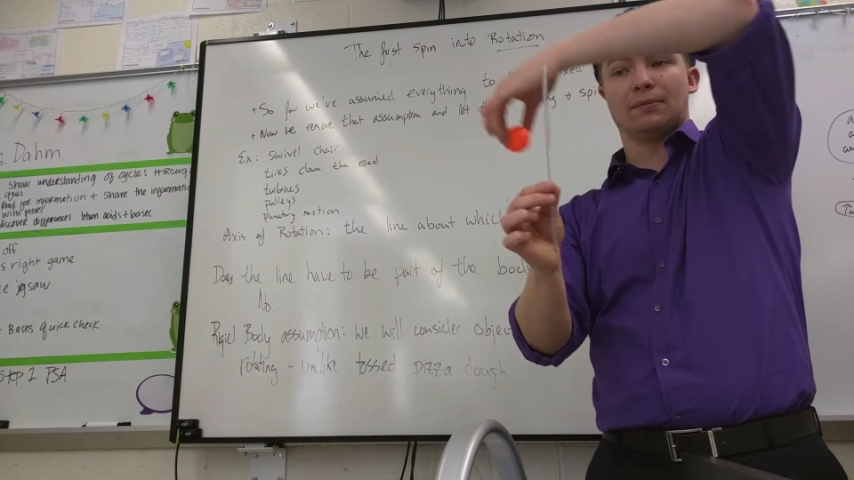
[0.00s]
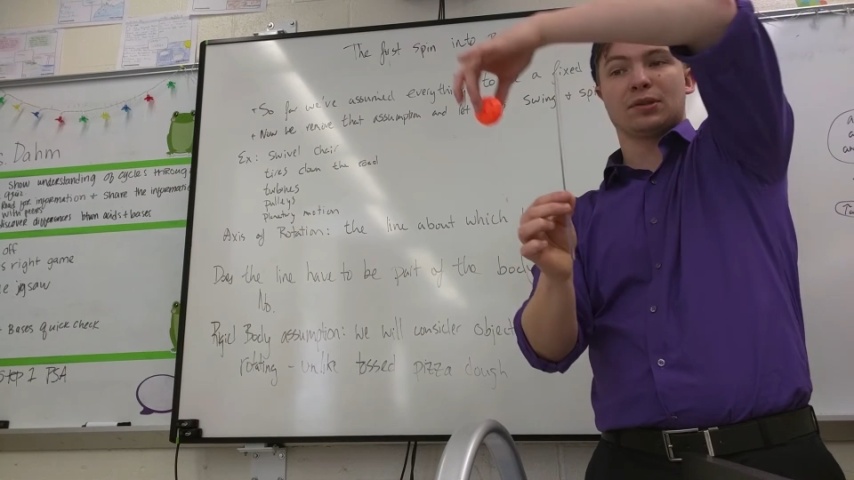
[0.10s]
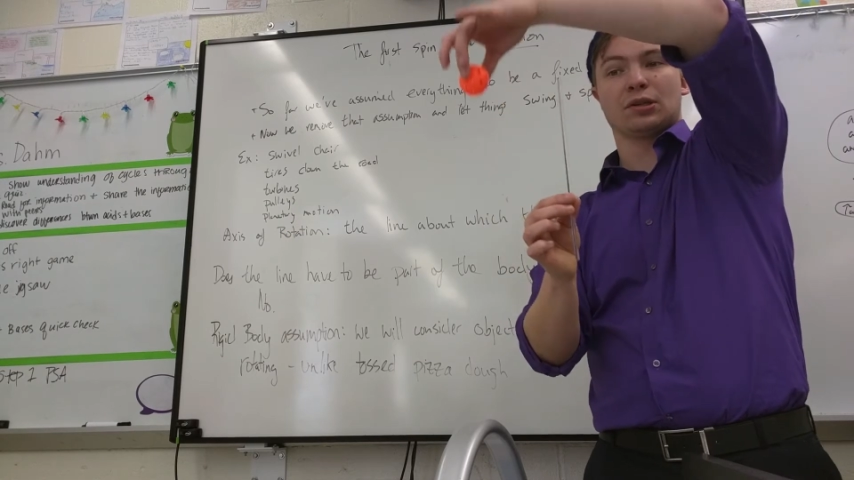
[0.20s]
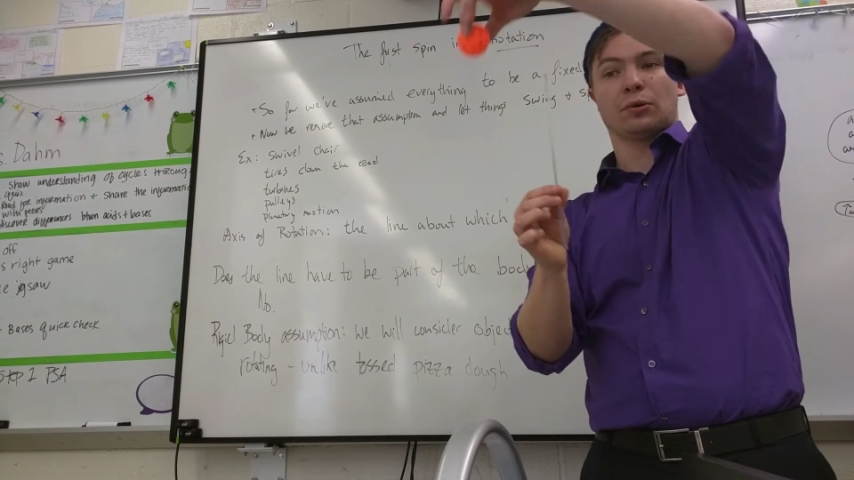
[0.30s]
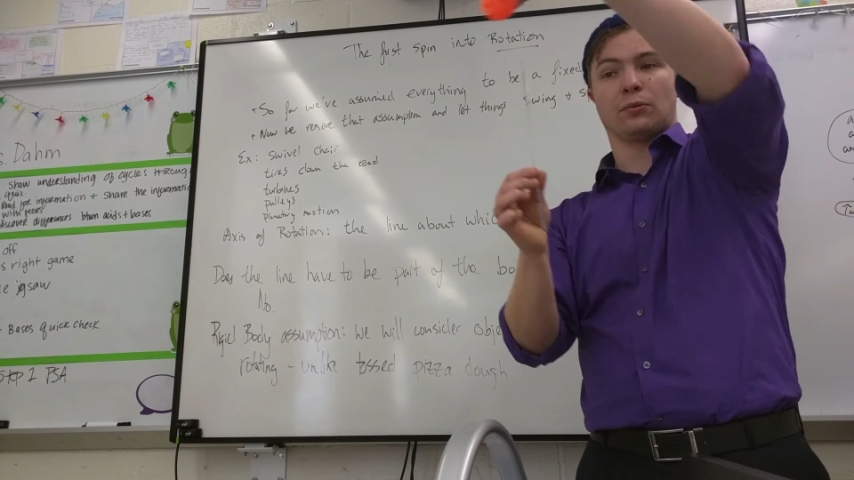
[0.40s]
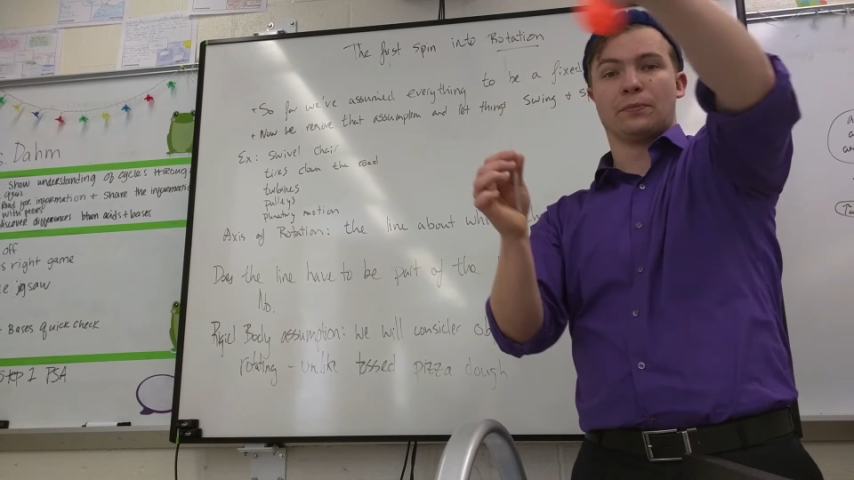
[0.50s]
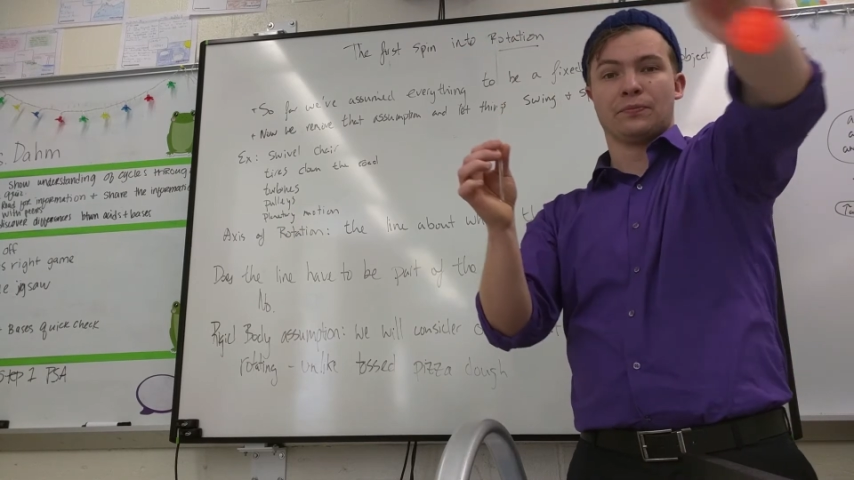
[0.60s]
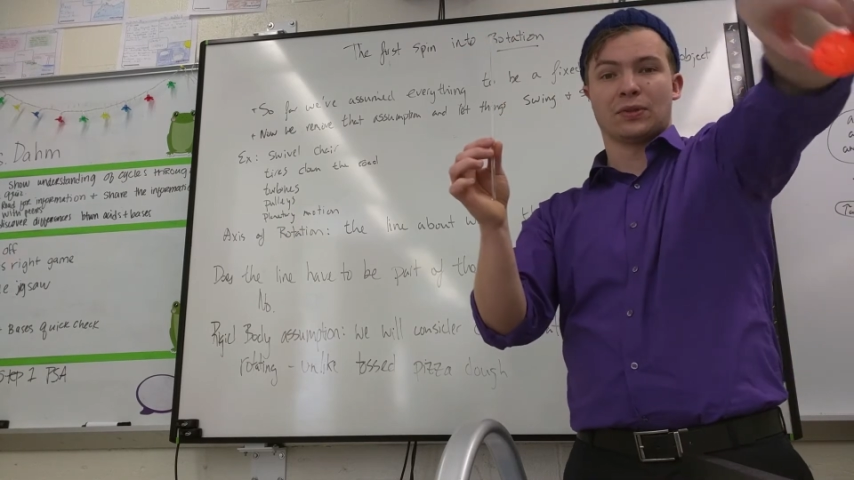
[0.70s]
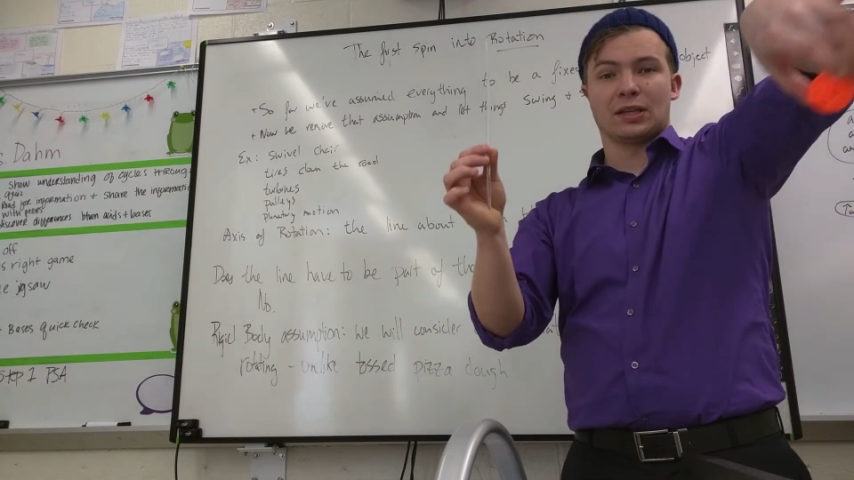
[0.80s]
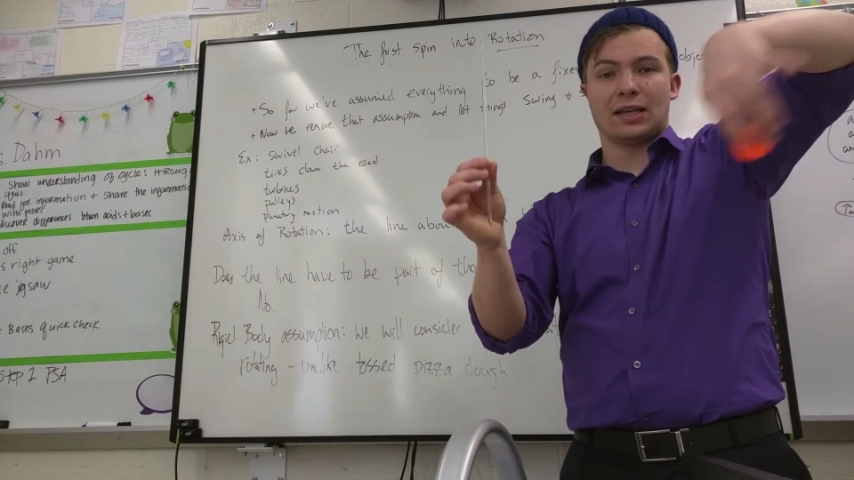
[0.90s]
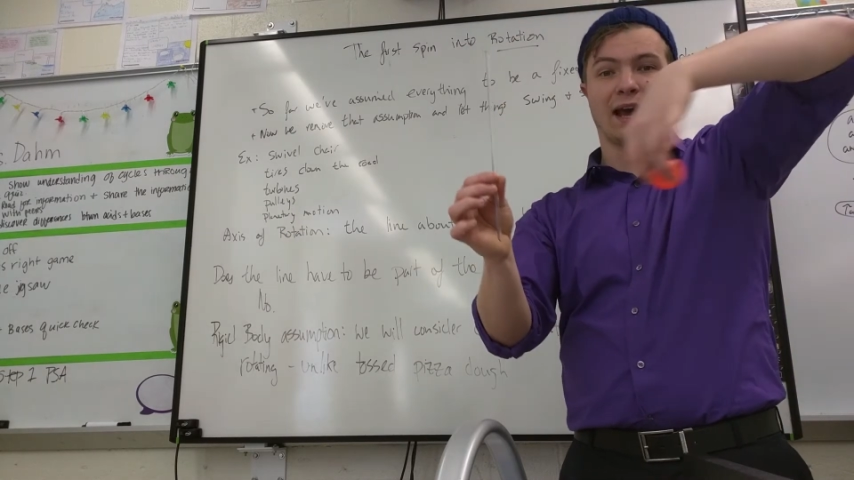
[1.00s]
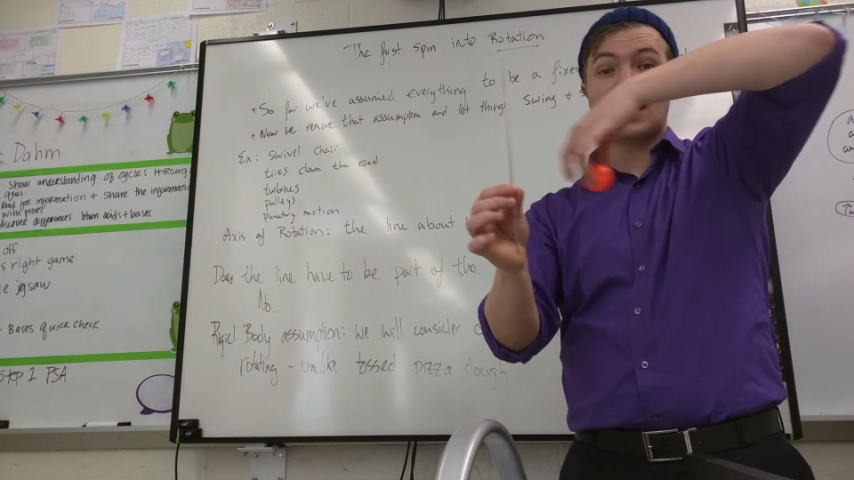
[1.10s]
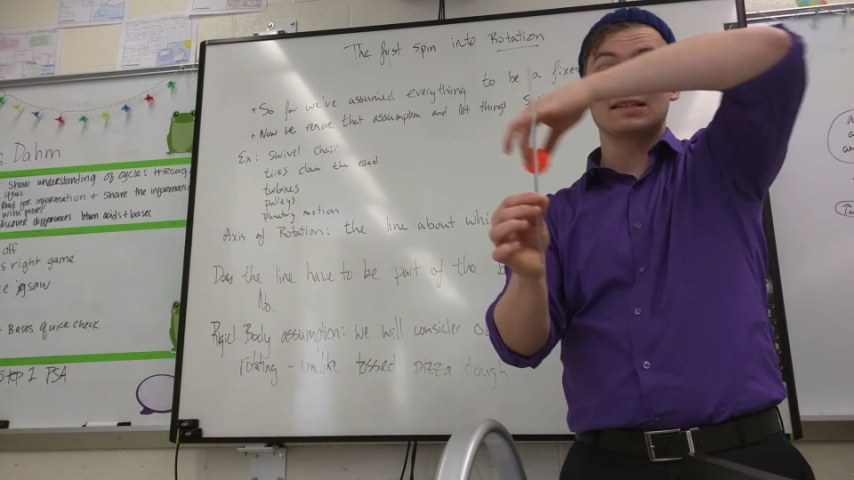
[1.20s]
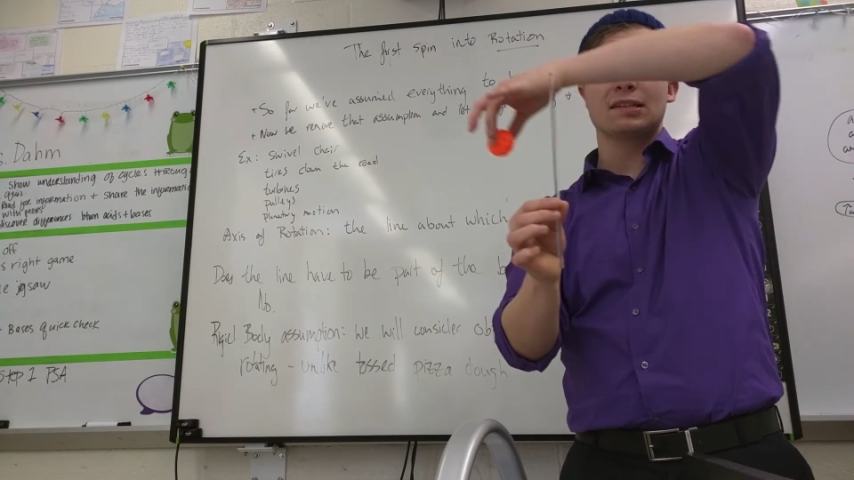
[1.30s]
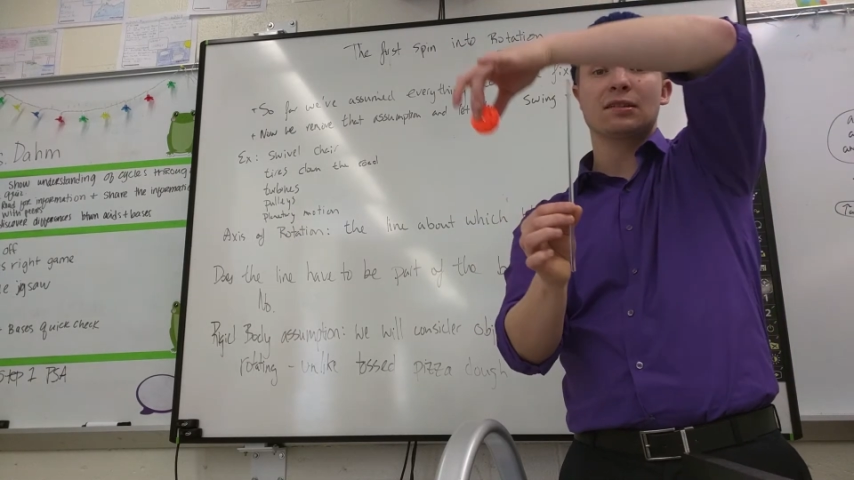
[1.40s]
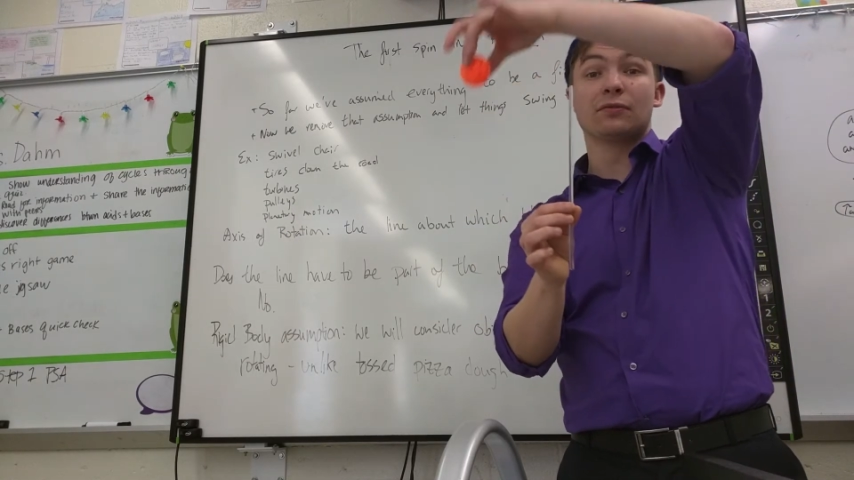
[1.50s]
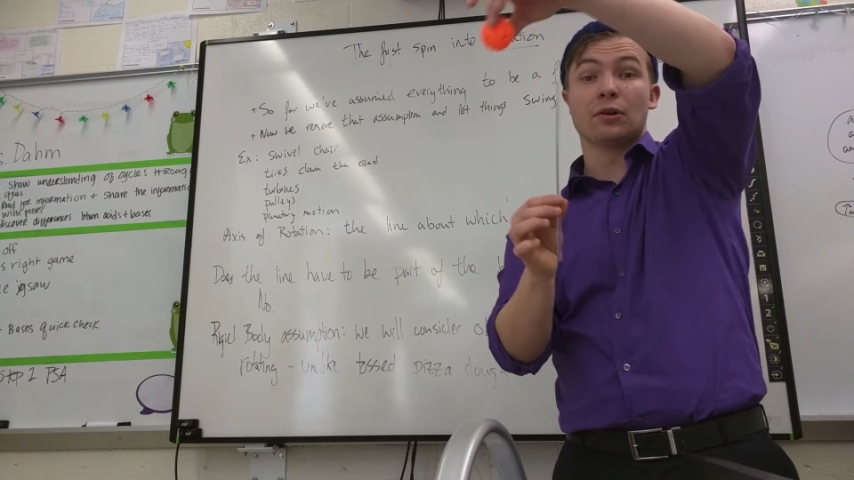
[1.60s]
So the axis of